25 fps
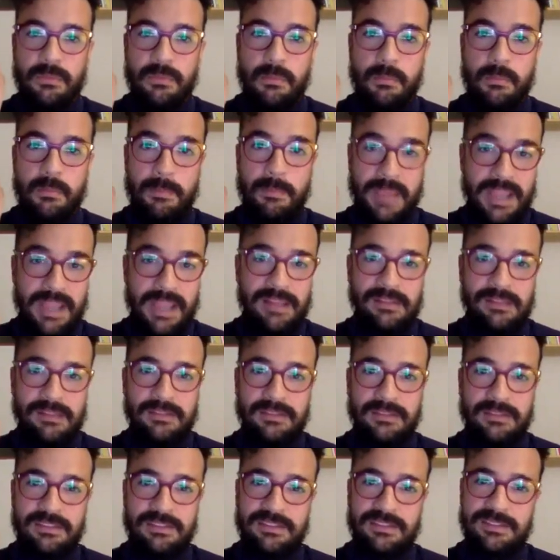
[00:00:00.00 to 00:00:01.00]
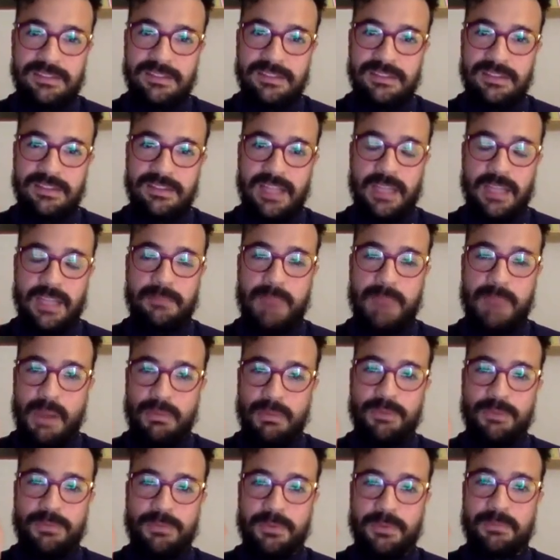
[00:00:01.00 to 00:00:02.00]
male, like
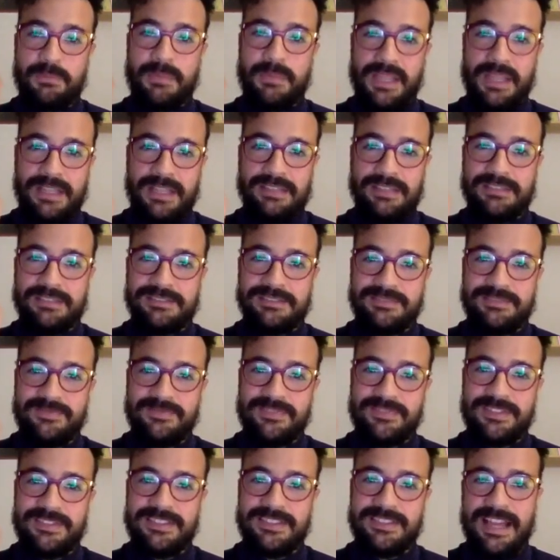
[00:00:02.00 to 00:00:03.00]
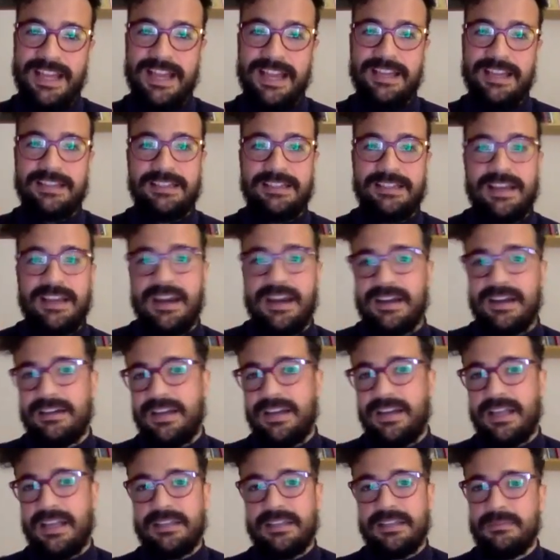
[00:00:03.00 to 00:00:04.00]
powerful male guy
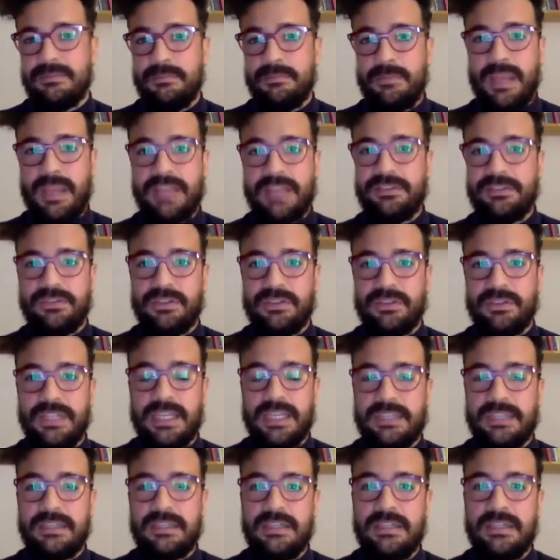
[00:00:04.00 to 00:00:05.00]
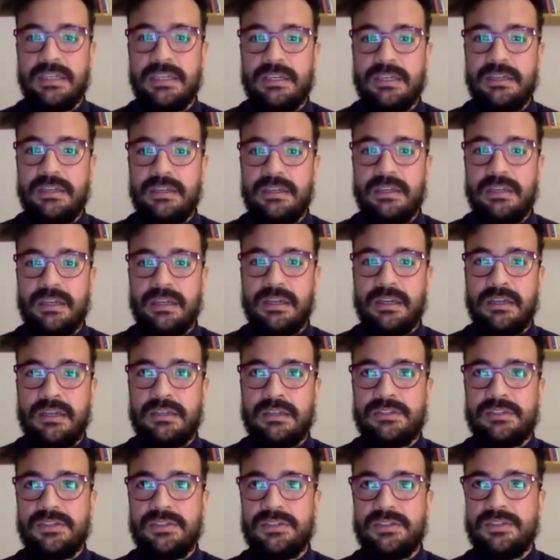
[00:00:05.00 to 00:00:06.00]
are like based on like
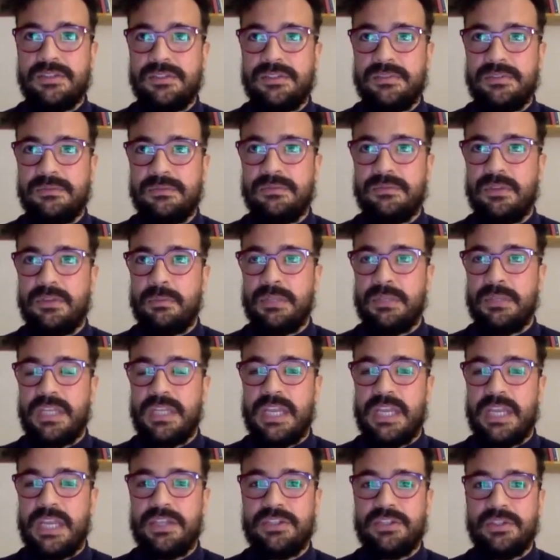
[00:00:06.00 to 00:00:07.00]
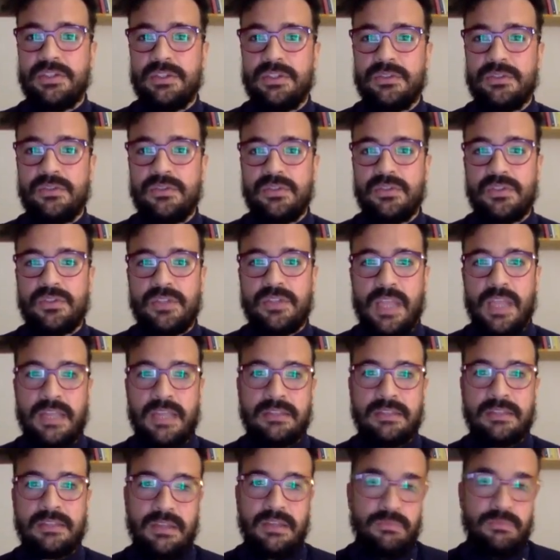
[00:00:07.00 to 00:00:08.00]
uh, domination,
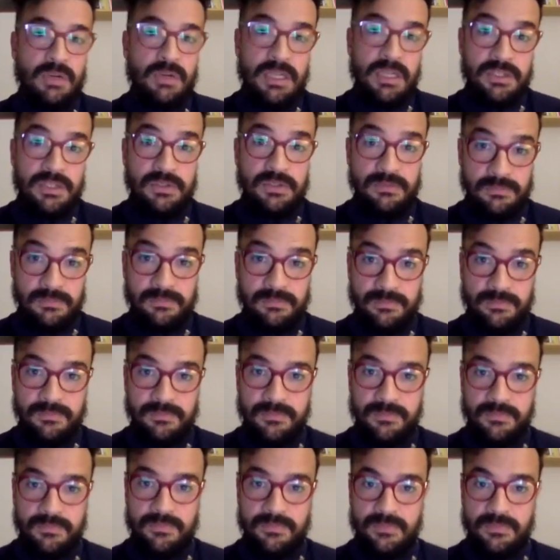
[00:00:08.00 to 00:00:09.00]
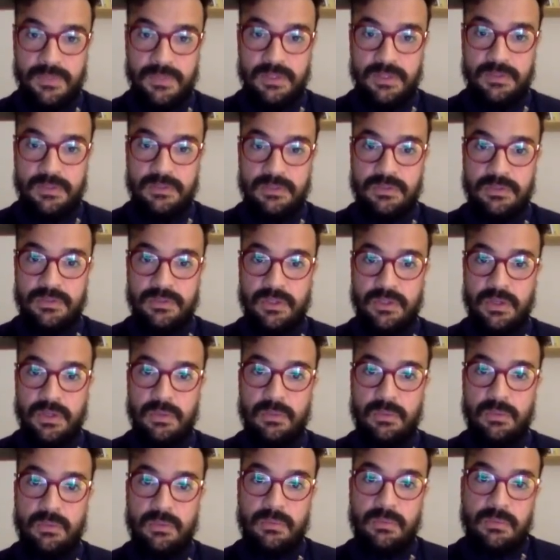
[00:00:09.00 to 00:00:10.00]
sex, and religion.
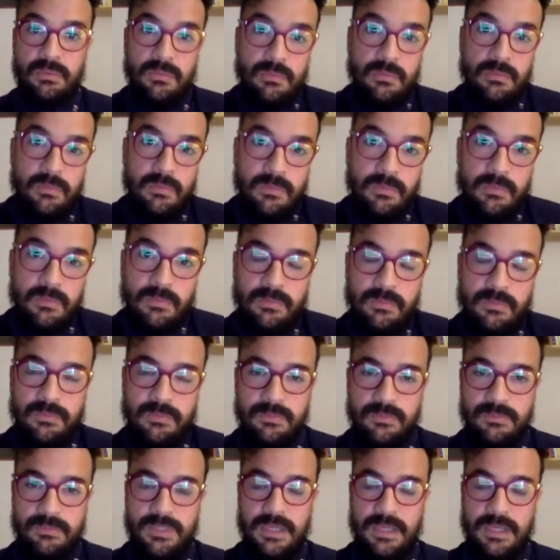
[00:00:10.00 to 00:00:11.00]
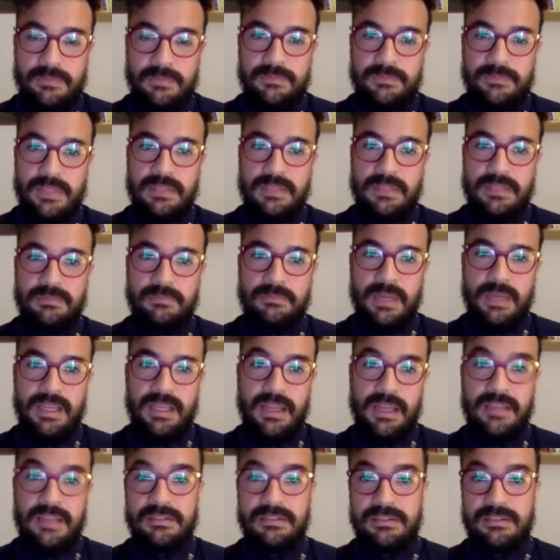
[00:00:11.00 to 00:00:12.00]
So yeah, that's my
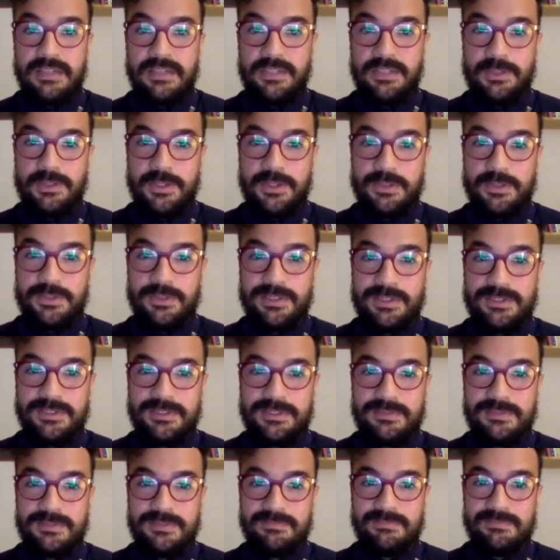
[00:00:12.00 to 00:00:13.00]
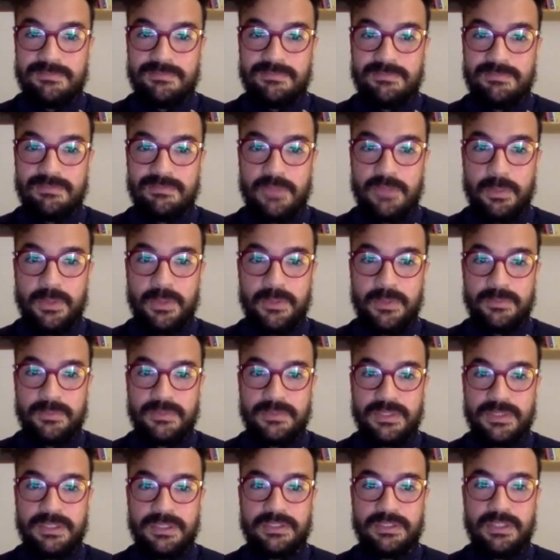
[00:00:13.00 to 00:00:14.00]
answer. I don't know if it's proper. Yeah,
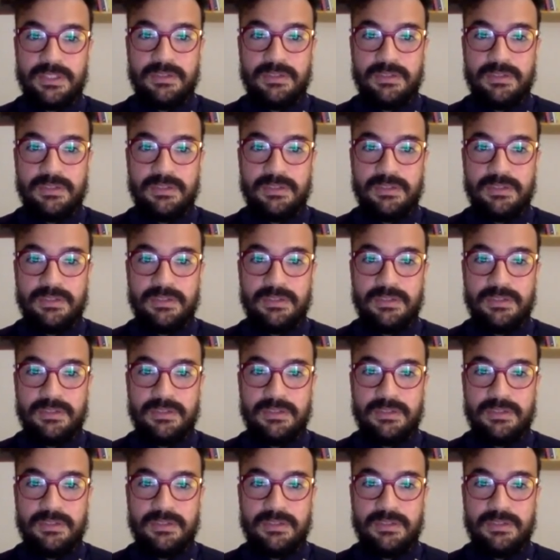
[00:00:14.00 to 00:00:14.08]
I think